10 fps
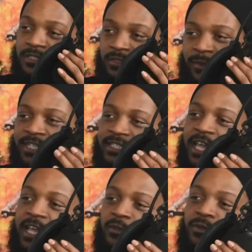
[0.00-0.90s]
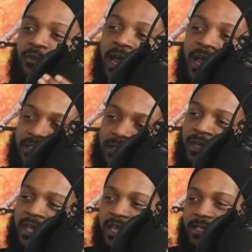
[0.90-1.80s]
of the way she handled the riots that we
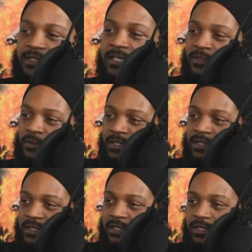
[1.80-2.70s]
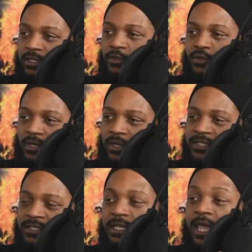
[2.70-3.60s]
had. As soon as the news started
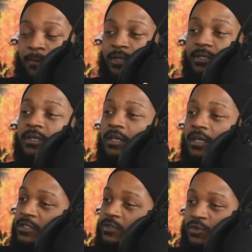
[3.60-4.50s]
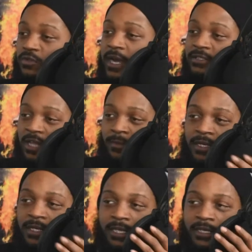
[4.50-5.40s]
happening, as soon as the riots started
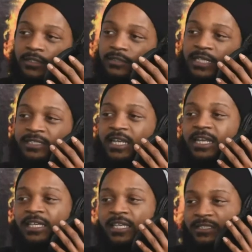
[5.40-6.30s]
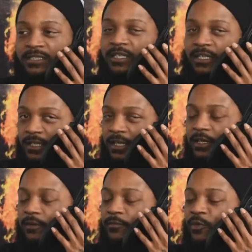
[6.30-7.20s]
in Atlanta, they said that Keisha,
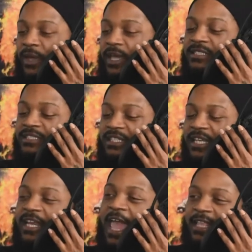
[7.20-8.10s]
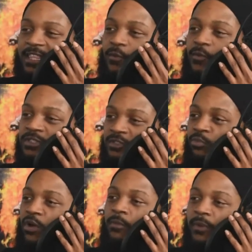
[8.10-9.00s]
the way she enacted was the
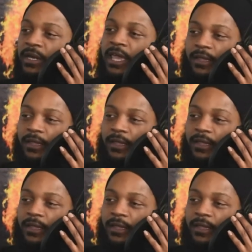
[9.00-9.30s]
proper way to act.